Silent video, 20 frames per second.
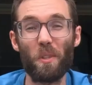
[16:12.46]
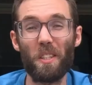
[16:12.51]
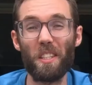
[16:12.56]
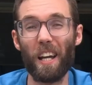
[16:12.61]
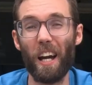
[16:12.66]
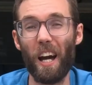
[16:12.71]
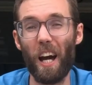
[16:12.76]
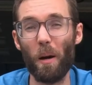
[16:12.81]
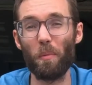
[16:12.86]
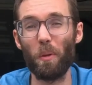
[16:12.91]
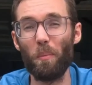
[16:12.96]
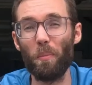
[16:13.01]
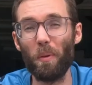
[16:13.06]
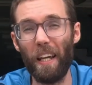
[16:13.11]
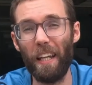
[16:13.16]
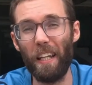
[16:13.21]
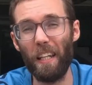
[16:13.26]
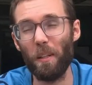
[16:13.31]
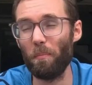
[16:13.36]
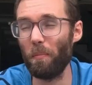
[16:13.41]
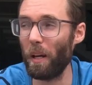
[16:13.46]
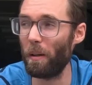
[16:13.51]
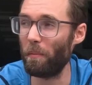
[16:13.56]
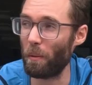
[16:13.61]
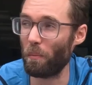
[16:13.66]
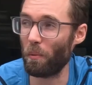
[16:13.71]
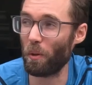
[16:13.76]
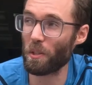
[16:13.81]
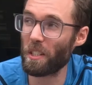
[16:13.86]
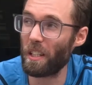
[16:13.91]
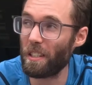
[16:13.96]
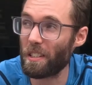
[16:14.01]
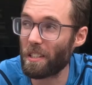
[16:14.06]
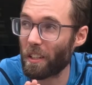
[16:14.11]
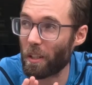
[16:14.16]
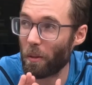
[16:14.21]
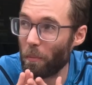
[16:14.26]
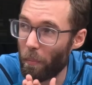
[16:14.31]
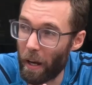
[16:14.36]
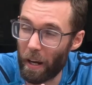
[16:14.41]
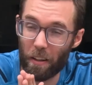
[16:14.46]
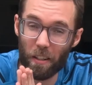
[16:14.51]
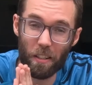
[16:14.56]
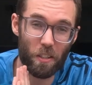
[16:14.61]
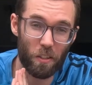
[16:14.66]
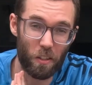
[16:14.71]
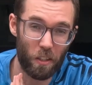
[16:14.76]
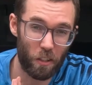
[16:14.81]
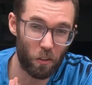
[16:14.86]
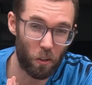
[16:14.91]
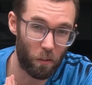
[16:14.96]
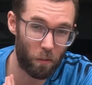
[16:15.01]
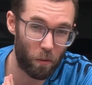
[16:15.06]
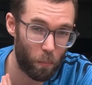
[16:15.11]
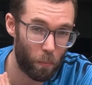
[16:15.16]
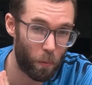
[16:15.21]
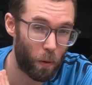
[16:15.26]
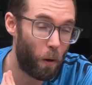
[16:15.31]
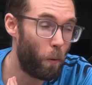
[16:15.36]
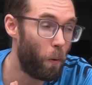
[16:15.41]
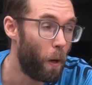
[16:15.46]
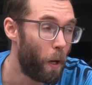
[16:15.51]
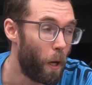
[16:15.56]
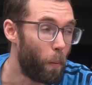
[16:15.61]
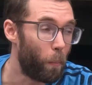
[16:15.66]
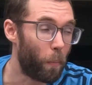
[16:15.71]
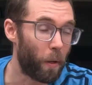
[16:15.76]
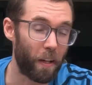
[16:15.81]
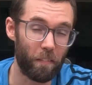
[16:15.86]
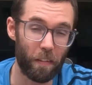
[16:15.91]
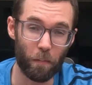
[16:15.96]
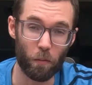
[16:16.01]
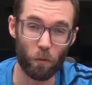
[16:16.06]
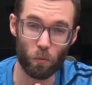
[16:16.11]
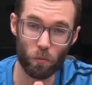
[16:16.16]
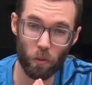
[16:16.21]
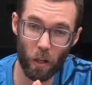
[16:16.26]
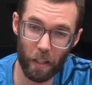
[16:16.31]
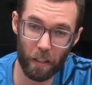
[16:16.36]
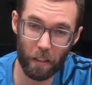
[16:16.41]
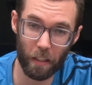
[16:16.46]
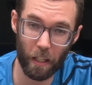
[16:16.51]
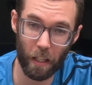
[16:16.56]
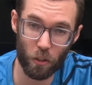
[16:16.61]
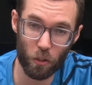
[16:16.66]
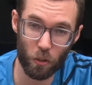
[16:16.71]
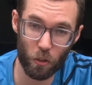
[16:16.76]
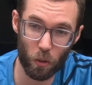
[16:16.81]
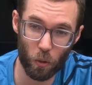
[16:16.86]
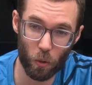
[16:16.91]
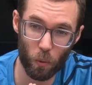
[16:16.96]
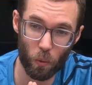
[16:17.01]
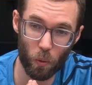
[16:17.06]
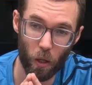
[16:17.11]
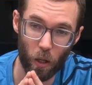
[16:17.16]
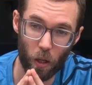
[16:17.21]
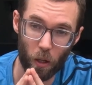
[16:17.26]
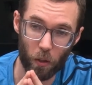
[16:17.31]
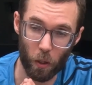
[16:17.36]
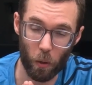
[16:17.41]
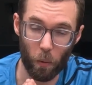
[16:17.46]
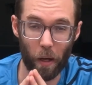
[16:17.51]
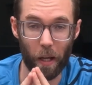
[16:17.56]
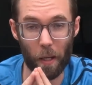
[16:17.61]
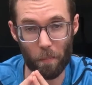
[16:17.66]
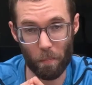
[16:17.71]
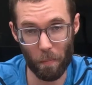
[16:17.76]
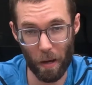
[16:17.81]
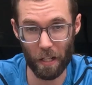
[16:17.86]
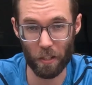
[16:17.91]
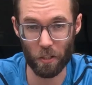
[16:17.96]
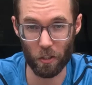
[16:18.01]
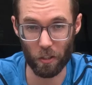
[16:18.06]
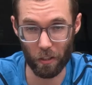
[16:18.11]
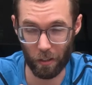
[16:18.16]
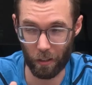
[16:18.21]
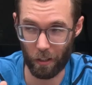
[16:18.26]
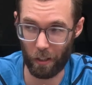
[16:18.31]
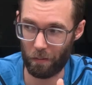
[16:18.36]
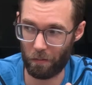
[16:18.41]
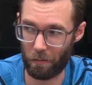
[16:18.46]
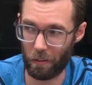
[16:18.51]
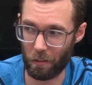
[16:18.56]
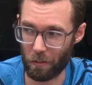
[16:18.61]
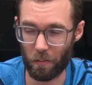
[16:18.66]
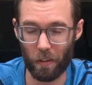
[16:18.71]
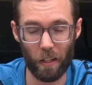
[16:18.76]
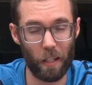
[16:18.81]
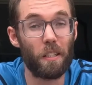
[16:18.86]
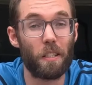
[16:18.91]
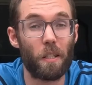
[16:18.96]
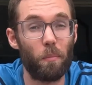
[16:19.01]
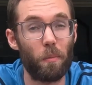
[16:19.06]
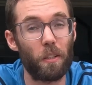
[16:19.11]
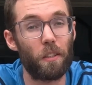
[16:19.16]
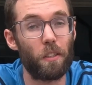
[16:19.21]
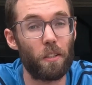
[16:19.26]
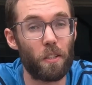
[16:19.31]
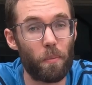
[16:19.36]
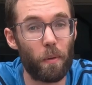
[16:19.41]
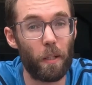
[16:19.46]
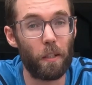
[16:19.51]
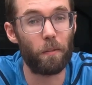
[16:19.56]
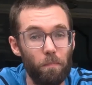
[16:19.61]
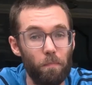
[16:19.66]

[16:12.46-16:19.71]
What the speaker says: with the carbon plate it might make more sense to compare it to the Endorphin Pro, but I've never run in that shoe, though I imagine it feels fairly similar to the Speed.